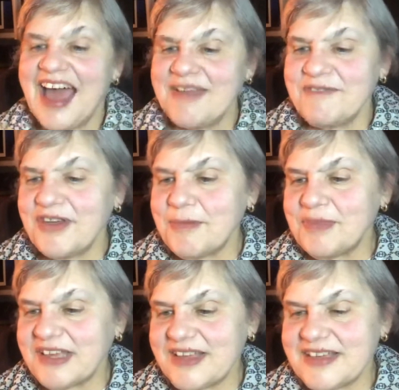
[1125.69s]
very
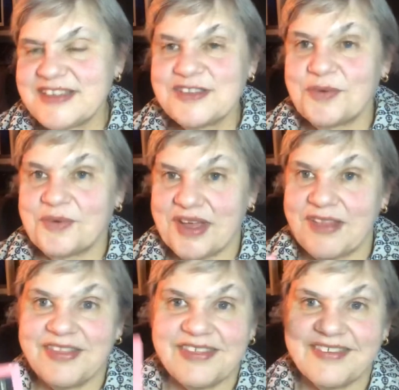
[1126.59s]
pleased with
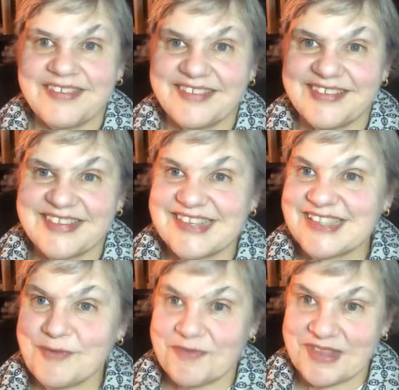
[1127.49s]

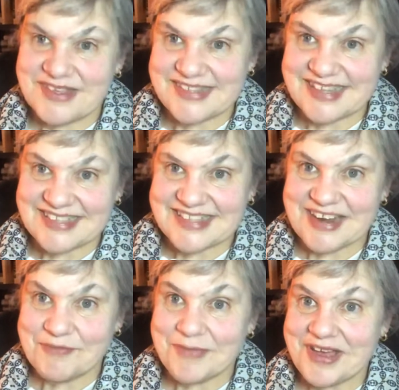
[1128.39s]
some of these things that
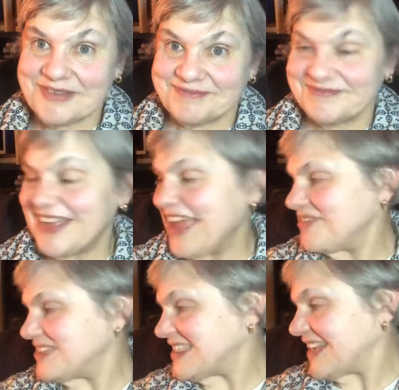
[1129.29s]
I've bought, I have
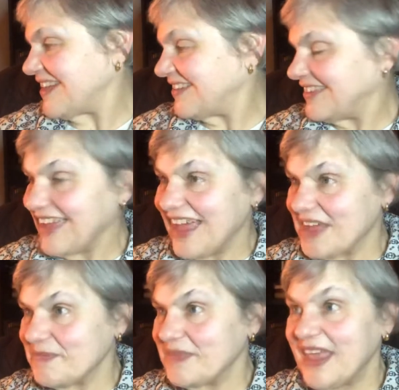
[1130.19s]
to say,
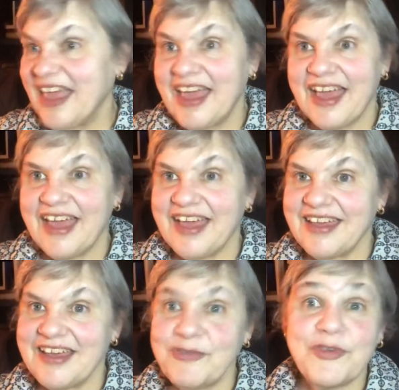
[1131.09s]

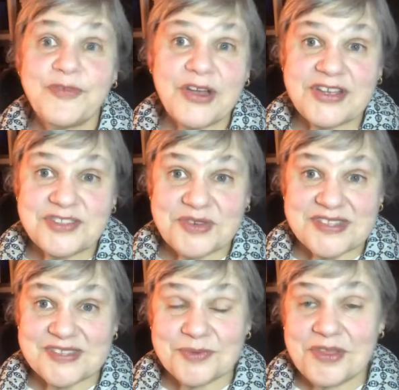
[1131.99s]
for various
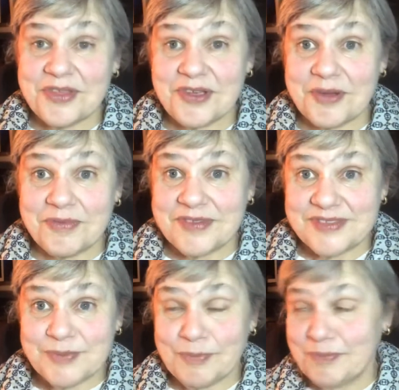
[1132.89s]
reasons, whether they're
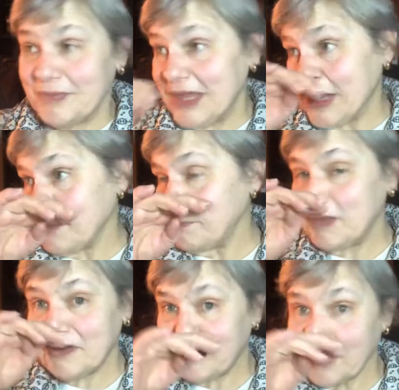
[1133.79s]
this,
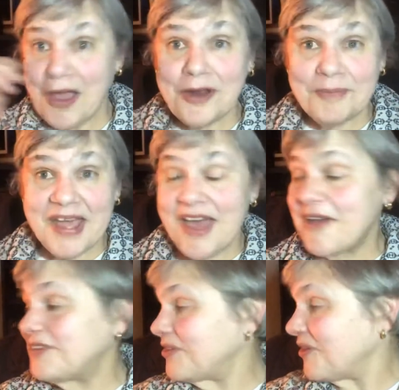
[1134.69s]
beautiful
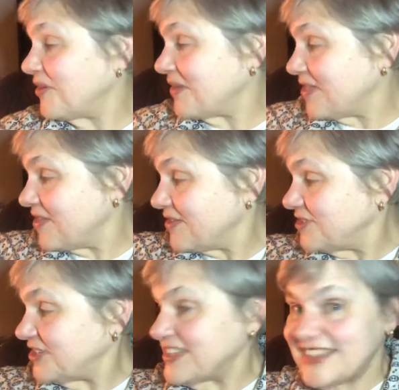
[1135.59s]
hardbound, or whether they're
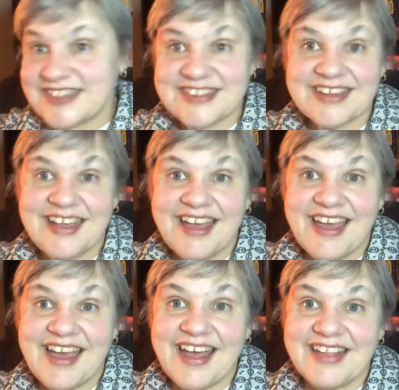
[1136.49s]
just
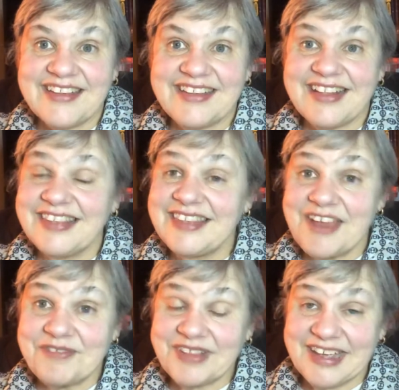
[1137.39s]
a
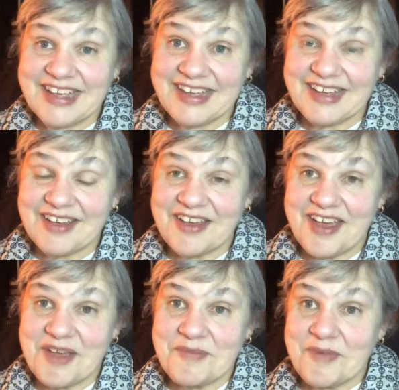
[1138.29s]
lovely
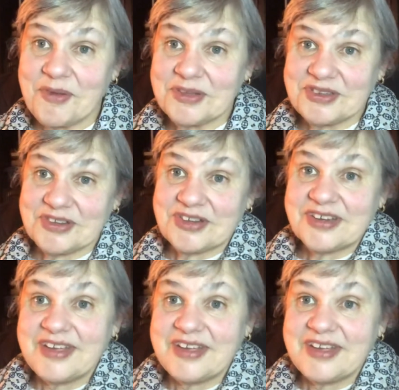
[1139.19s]
older